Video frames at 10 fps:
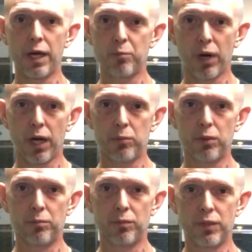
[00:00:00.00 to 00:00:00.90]
Not a
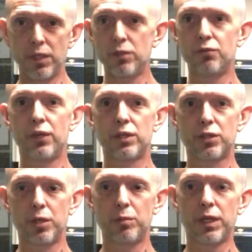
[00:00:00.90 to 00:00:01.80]
problem. These fish
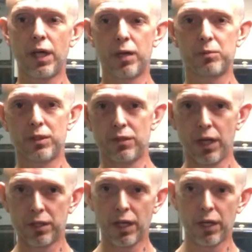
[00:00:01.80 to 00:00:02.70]
can be kept in
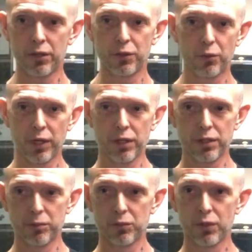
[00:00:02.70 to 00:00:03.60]
10-gallon
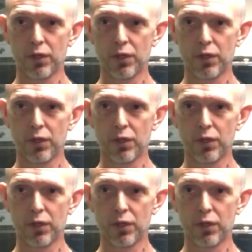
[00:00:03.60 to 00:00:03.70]
aquariums.